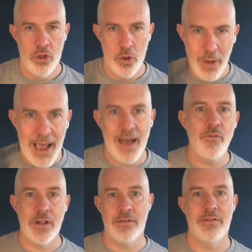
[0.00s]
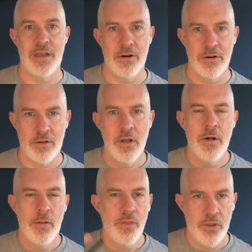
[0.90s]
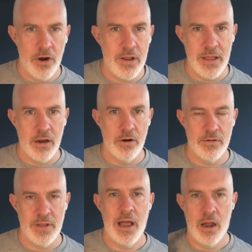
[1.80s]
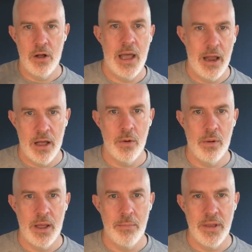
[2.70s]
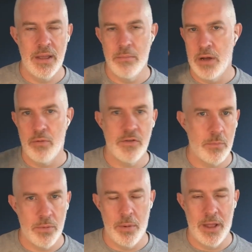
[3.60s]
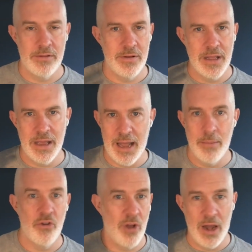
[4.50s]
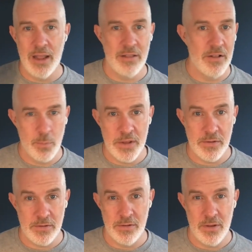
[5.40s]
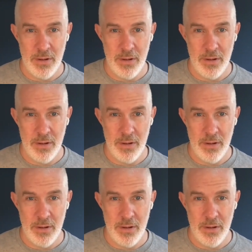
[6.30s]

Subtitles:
you have considered 30 years, how long will I be, my risk propensity, and how much I like these businesses.